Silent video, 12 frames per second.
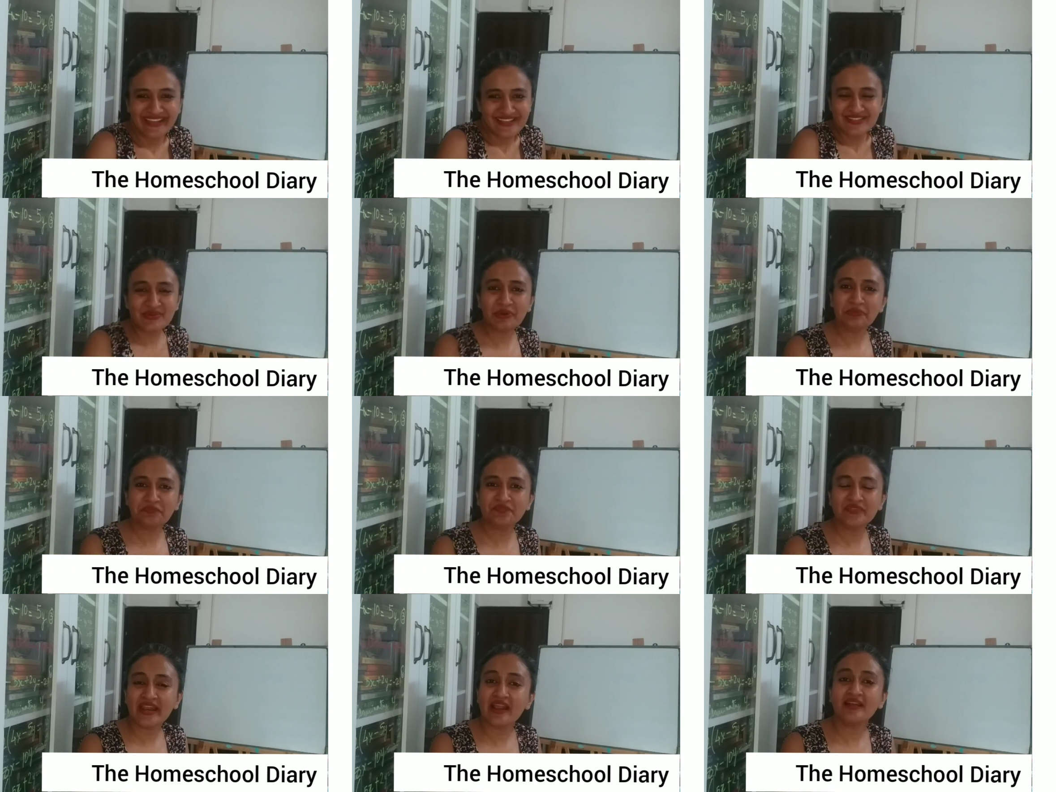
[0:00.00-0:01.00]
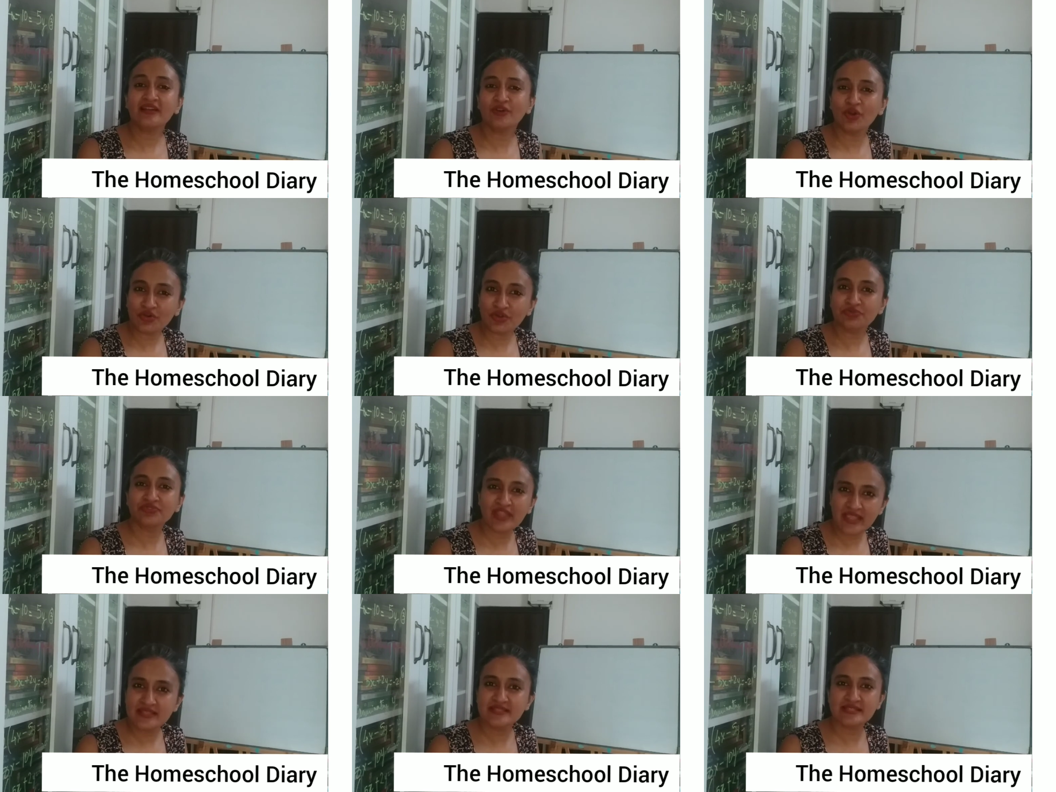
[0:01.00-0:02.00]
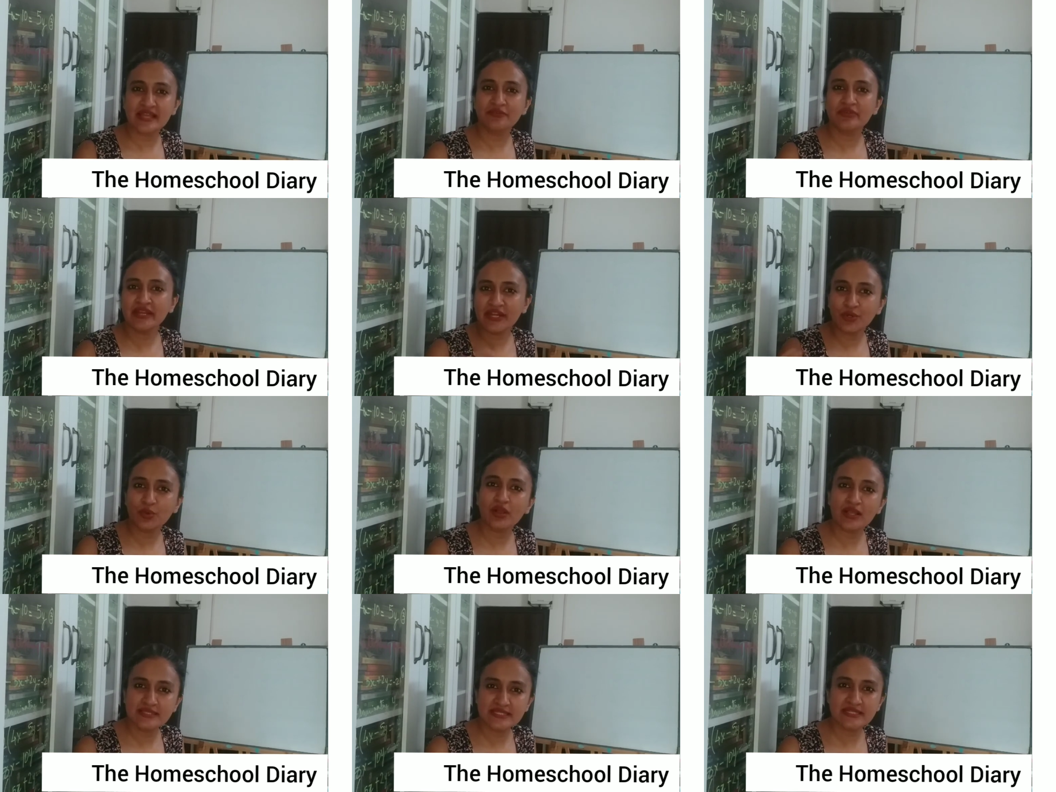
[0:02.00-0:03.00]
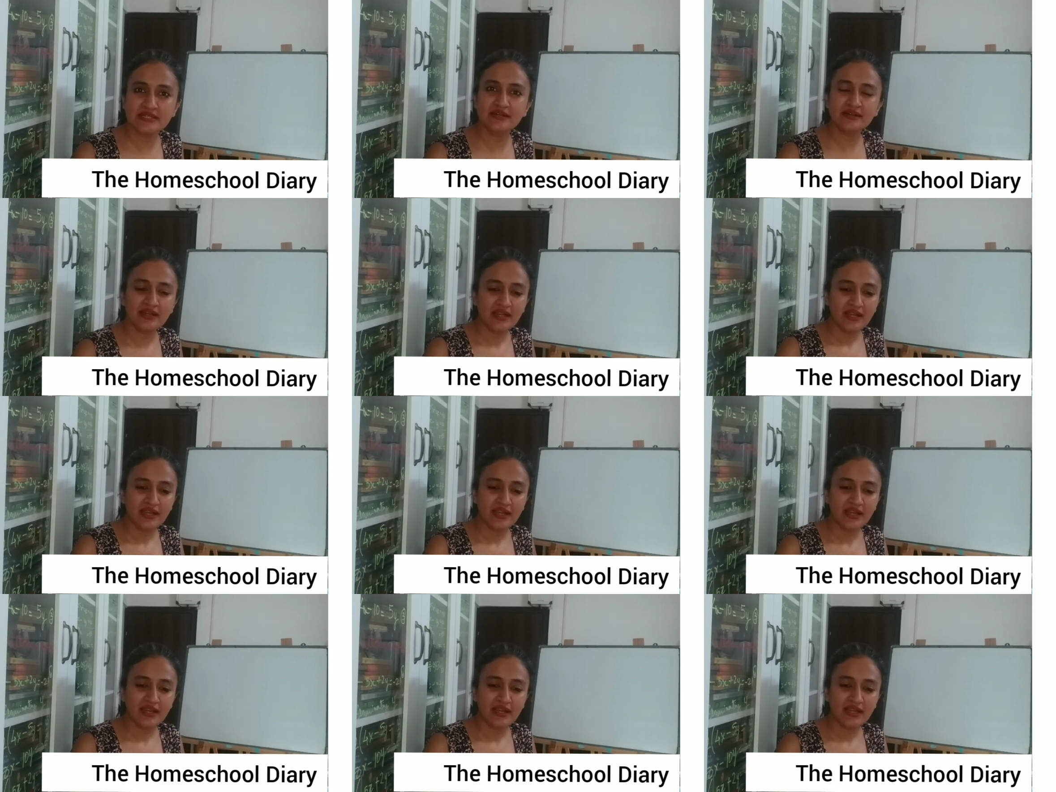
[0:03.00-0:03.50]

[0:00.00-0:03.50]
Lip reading: So there are a lot of things that we need to consider